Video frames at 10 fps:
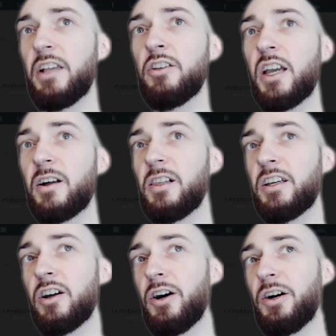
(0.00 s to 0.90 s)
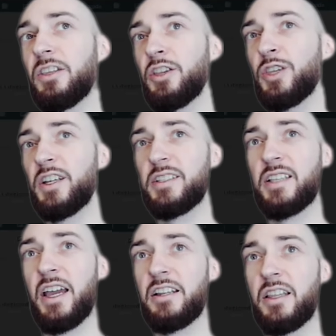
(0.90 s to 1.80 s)
then you can click on the
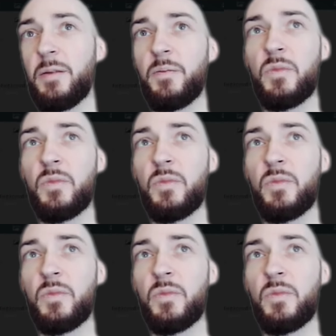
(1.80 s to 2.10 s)
send.